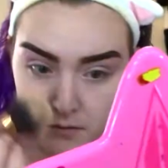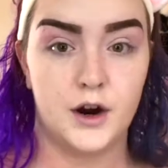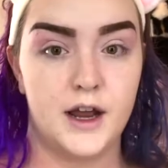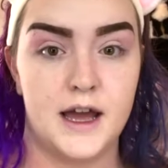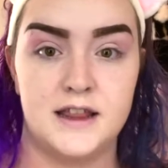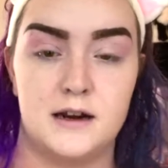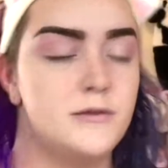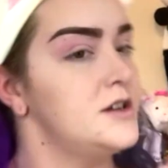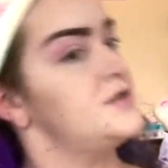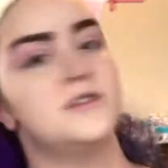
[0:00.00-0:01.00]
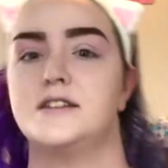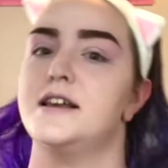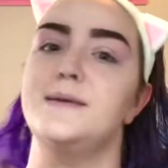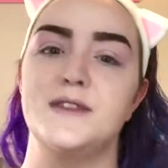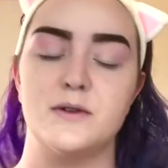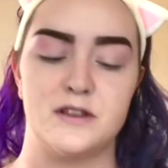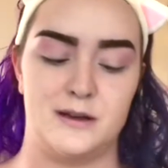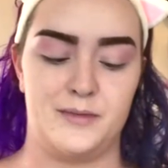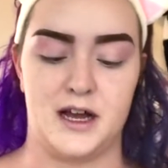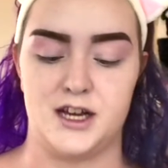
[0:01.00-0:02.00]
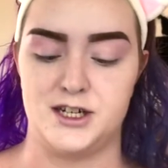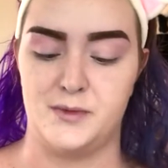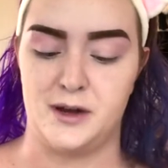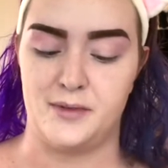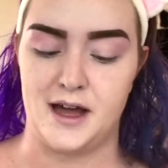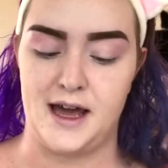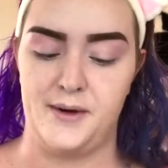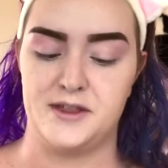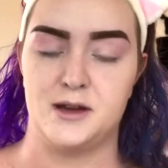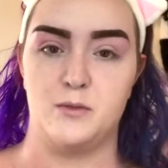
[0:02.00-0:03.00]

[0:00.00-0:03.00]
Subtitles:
Alright, and then I'm going to do the same thing with the blush. I'm going to apply it with the